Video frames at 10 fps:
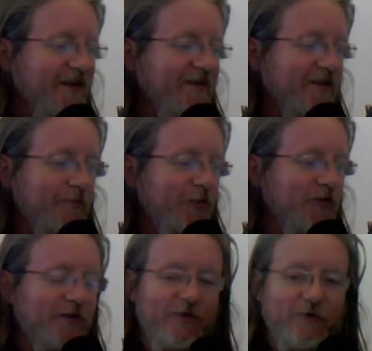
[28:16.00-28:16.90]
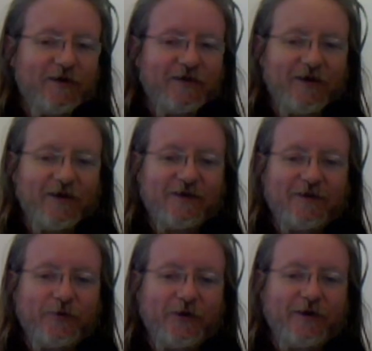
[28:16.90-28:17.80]
that much into
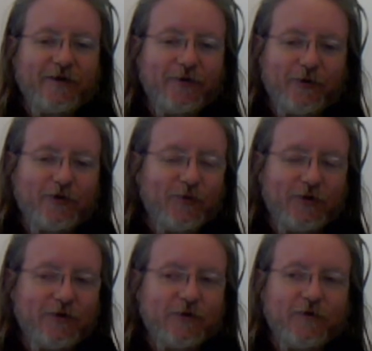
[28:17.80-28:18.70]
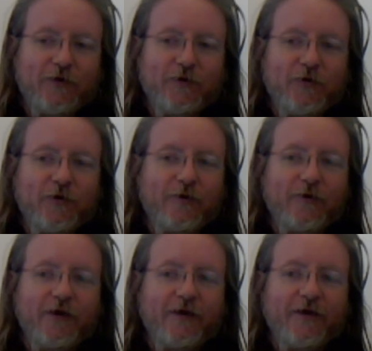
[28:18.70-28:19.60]
detail. When I learned to be an air traffic controller,
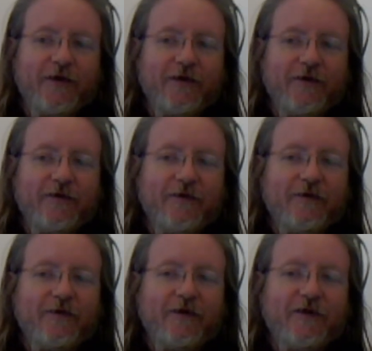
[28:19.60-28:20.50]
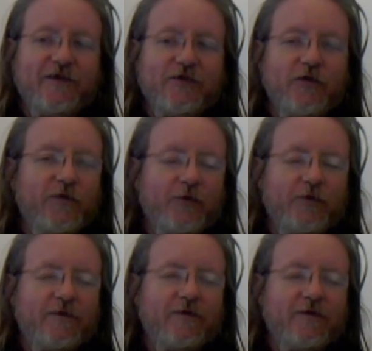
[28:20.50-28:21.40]
I
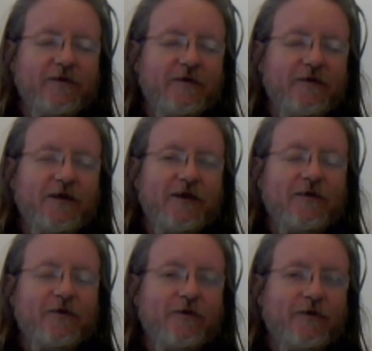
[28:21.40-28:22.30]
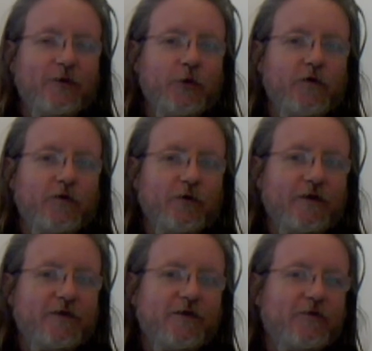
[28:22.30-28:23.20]
suffered enough over
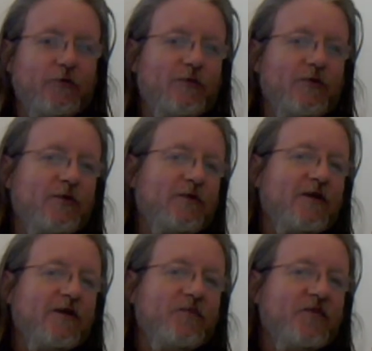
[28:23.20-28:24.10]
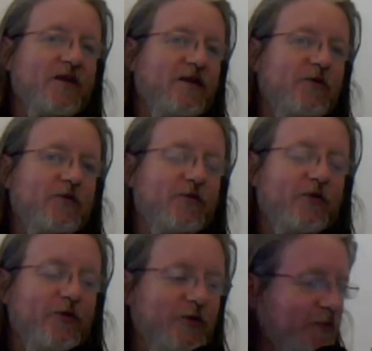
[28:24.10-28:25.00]
letters of agreement not to
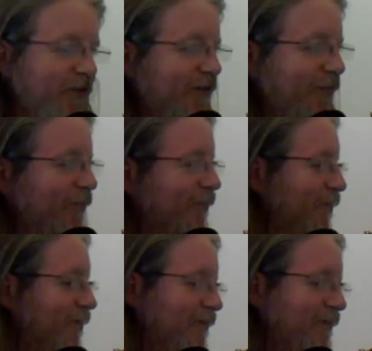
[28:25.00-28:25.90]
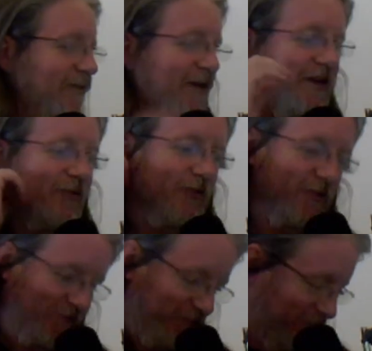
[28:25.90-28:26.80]
bore you with them
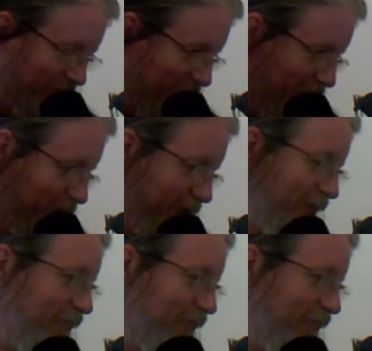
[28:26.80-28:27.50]
anymore. All right.